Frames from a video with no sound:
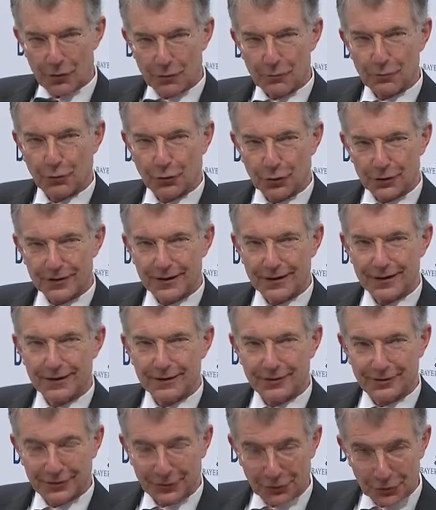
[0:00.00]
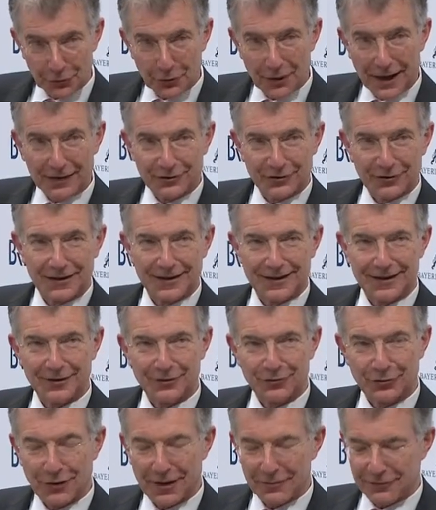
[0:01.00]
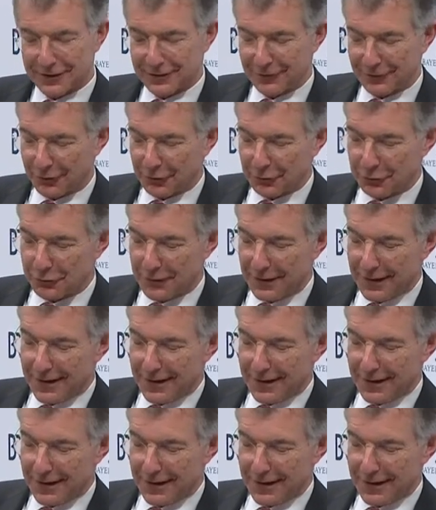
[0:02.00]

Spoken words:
important it is. You actually traveled to